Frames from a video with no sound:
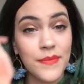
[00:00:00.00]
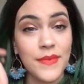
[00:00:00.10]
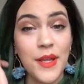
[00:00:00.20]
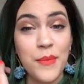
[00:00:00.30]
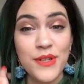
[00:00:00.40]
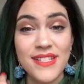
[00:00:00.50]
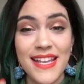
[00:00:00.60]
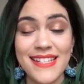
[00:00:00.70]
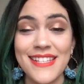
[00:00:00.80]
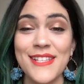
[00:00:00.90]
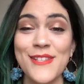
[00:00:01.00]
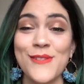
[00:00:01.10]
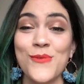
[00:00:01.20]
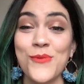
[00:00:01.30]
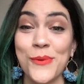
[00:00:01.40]
Number 6 is
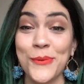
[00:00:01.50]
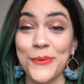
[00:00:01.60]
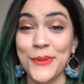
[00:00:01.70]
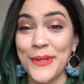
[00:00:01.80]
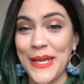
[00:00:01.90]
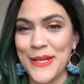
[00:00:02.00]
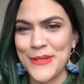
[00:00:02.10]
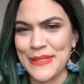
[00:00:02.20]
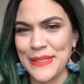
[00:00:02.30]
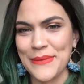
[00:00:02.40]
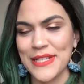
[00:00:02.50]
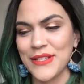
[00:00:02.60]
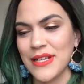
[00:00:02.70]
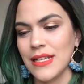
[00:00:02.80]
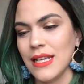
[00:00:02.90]
a really interesting
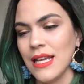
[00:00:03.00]
question.